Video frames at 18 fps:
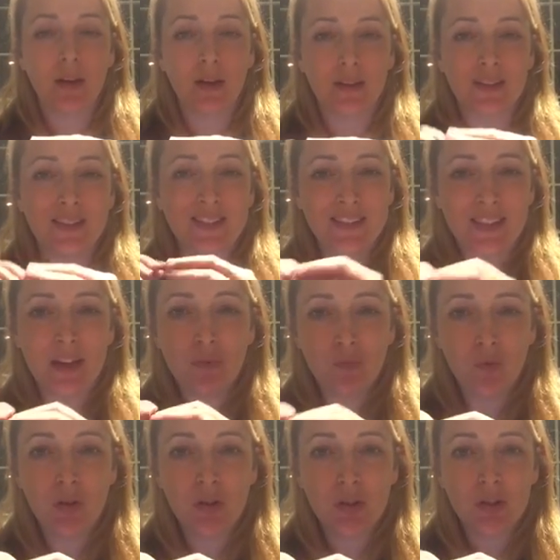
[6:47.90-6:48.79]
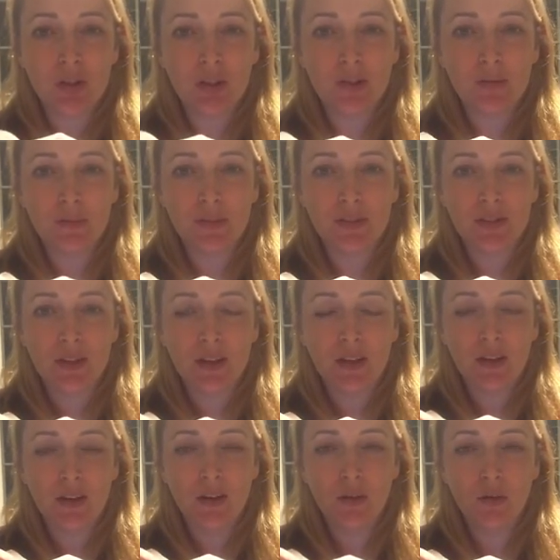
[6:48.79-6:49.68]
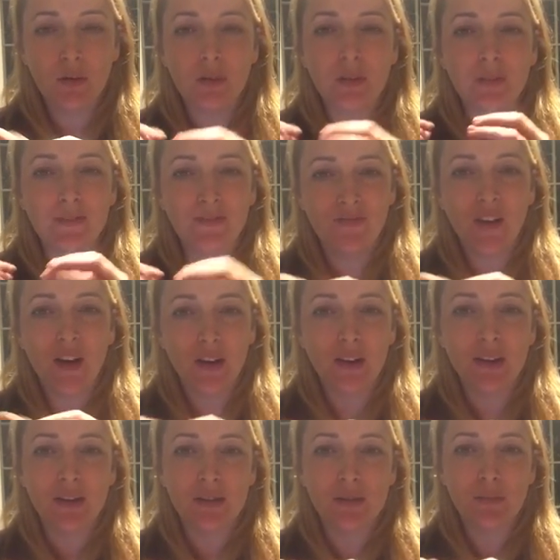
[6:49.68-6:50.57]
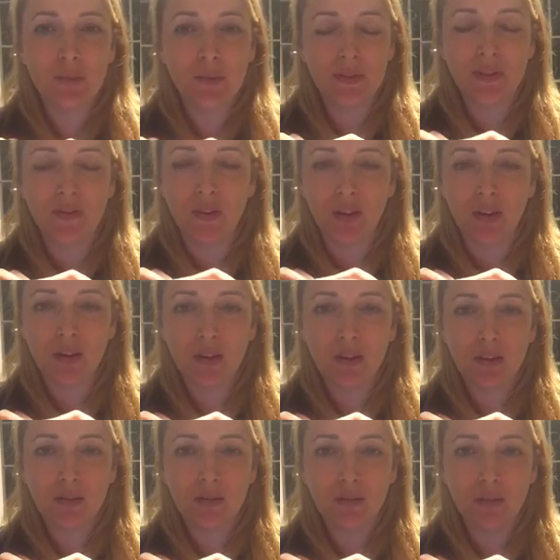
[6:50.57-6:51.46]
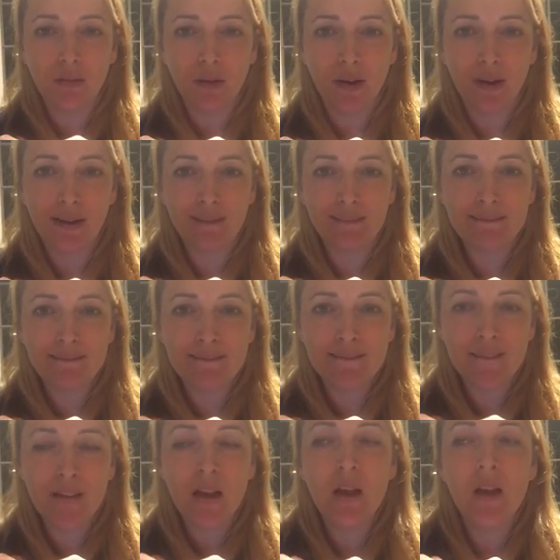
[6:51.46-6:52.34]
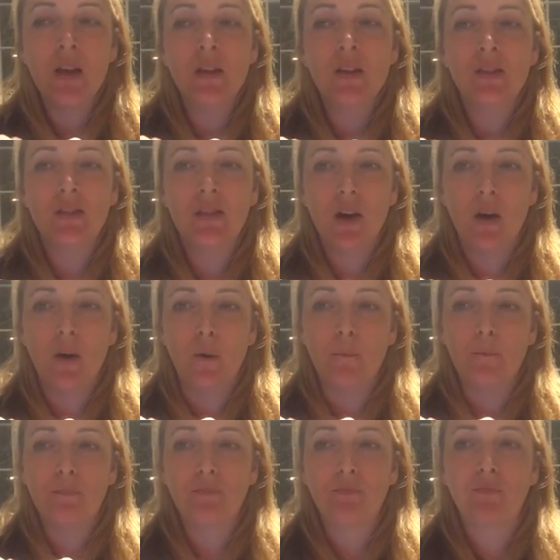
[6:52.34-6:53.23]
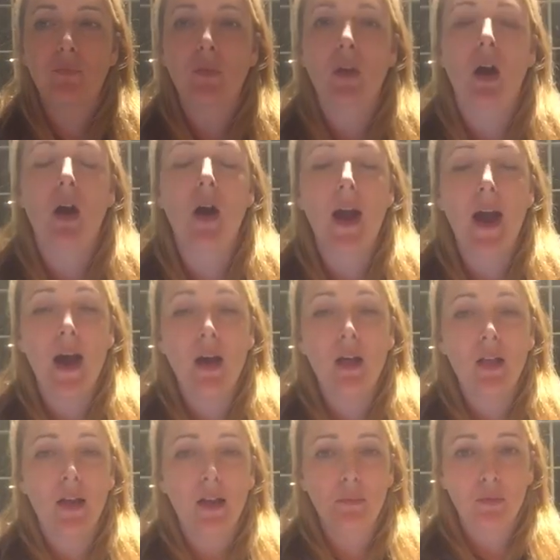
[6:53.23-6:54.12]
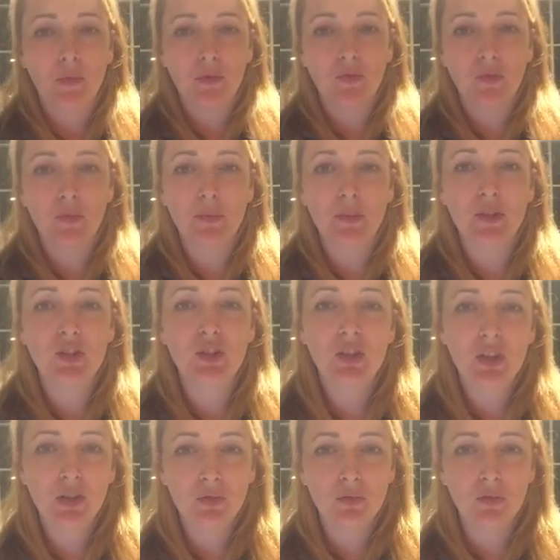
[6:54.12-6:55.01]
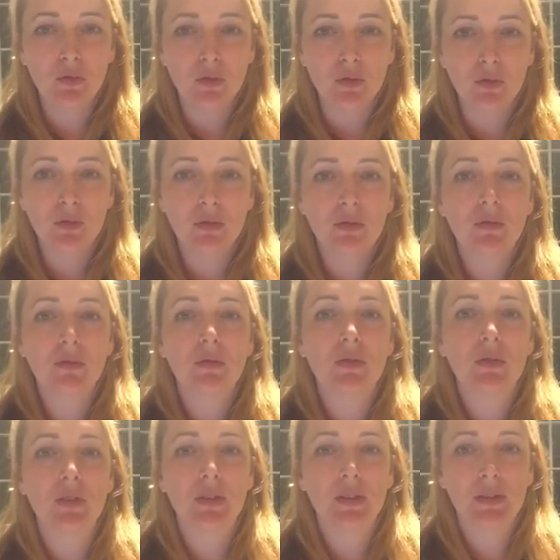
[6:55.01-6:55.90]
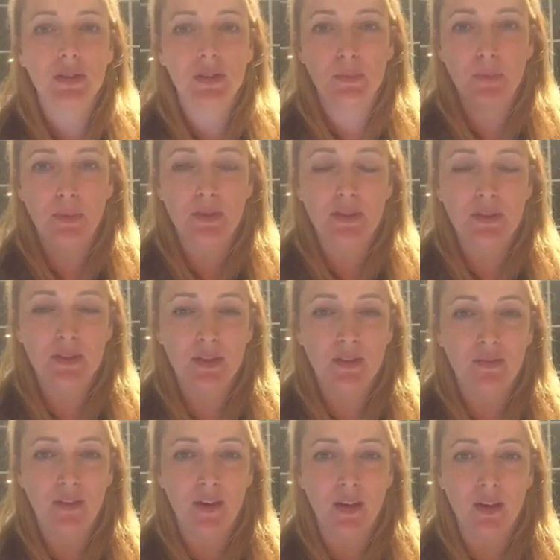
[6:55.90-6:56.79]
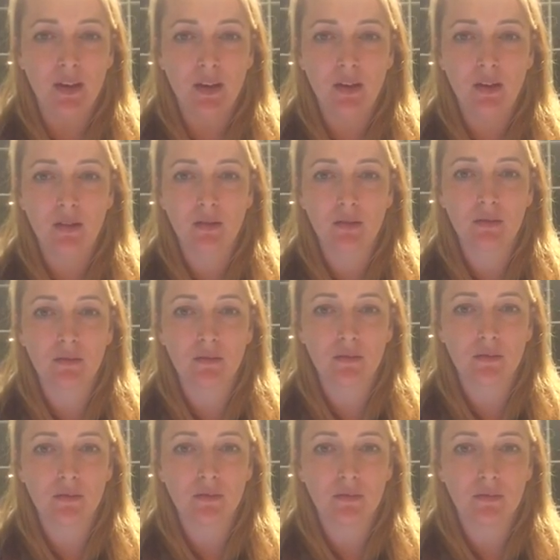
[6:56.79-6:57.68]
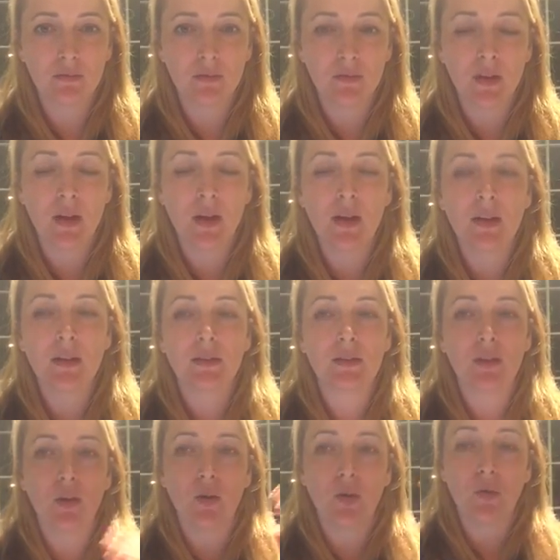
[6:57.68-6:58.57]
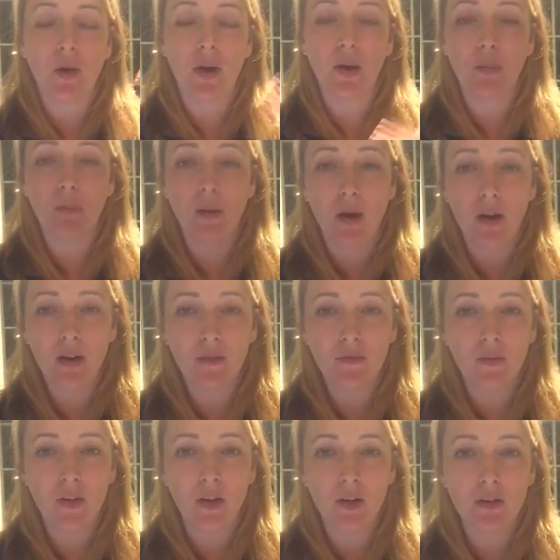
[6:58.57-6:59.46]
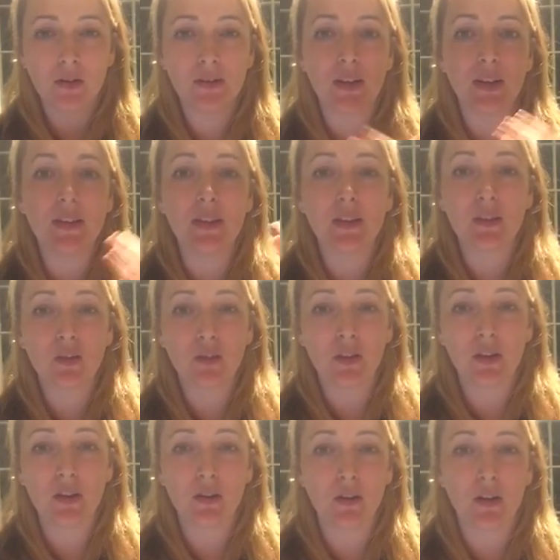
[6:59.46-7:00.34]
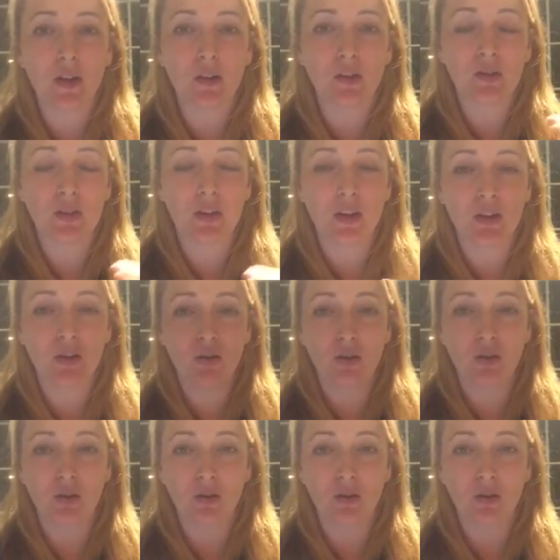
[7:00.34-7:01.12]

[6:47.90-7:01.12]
A sandwich at the Mosquito is very specific, right? So our outline moves from the general to the specific. So you write your body first and then your introduction and your